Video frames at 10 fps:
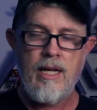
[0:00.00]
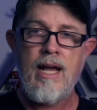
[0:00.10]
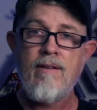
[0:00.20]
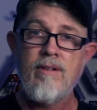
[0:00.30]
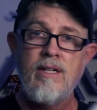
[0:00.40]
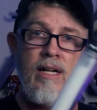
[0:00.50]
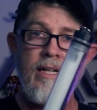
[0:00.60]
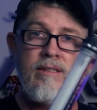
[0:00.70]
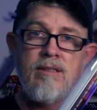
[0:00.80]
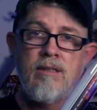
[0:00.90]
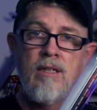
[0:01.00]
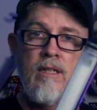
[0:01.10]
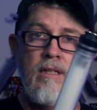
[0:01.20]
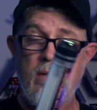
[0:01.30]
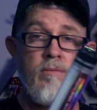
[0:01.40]
having a nice,
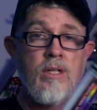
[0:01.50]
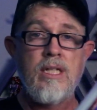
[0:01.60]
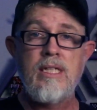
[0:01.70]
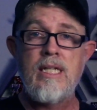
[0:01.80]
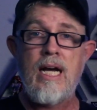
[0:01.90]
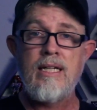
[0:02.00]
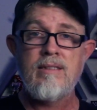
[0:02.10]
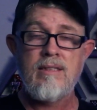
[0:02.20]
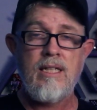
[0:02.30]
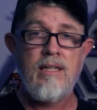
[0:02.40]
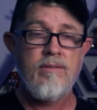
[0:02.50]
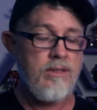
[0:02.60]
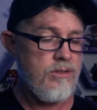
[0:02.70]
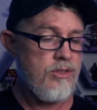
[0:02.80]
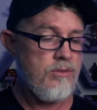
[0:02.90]
really nice,
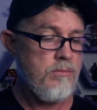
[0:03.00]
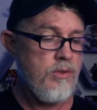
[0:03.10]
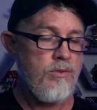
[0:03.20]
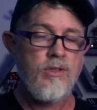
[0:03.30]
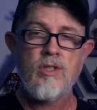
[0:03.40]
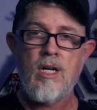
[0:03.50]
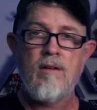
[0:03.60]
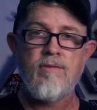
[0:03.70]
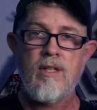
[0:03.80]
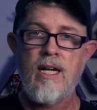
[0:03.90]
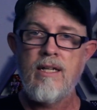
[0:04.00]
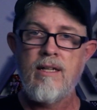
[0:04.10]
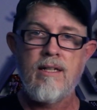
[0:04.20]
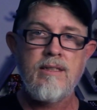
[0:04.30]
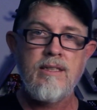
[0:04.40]
even, smooth, soft light
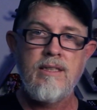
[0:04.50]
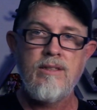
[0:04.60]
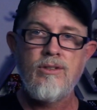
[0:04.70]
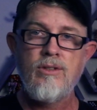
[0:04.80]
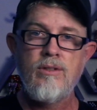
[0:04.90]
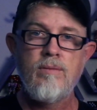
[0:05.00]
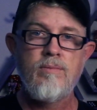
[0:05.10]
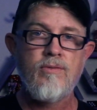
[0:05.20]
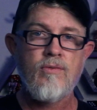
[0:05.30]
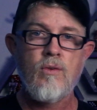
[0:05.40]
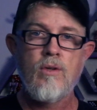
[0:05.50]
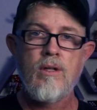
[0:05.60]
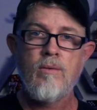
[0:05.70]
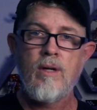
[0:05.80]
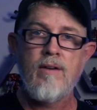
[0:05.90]
LED tube
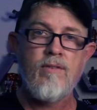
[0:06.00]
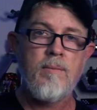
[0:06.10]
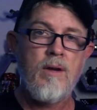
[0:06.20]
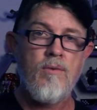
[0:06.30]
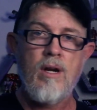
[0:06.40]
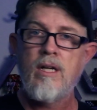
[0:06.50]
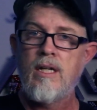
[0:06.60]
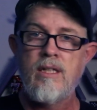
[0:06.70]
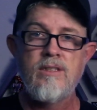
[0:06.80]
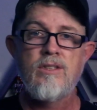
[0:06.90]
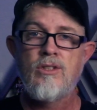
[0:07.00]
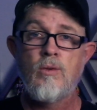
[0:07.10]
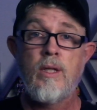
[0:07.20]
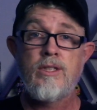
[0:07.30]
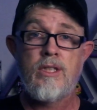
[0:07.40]
for whatever my run and gun
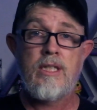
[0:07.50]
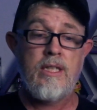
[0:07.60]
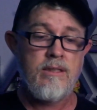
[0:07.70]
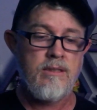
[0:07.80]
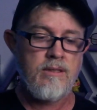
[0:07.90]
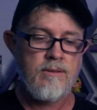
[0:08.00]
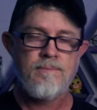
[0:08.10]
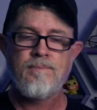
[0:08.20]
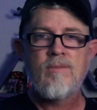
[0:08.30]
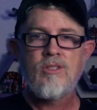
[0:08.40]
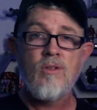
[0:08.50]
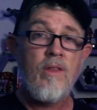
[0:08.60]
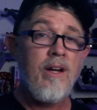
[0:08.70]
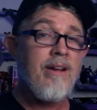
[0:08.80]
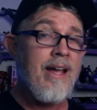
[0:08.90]
situation is. So
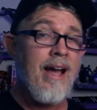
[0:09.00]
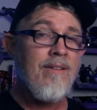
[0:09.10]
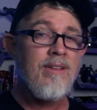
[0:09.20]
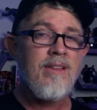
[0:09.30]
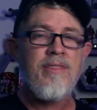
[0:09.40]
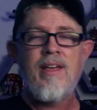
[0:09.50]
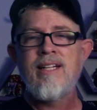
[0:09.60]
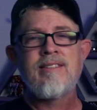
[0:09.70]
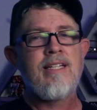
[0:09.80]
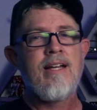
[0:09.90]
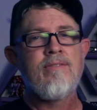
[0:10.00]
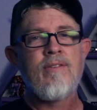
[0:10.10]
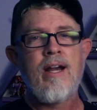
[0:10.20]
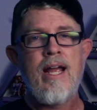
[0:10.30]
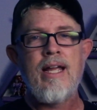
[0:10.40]
there you have it. Thanks again for
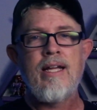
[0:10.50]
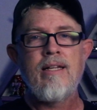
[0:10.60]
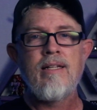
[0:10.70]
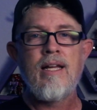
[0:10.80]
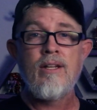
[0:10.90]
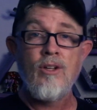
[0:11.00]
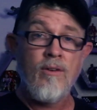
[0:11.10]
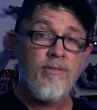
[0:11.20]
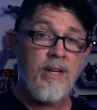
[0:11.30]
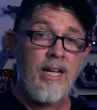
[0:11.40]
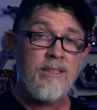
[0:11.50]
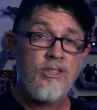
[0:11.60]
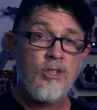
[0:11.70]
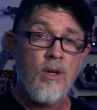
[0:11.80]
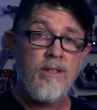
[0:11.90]
hanging, and don't forget to
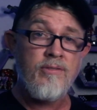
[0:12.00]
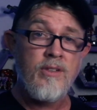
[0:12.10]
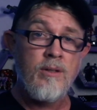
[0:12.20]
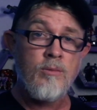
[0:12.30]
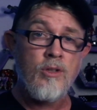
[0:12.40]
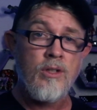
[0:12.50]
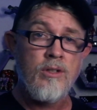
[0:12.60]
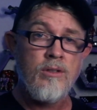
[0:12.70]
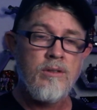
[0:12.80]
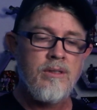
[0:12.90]
join the film crew.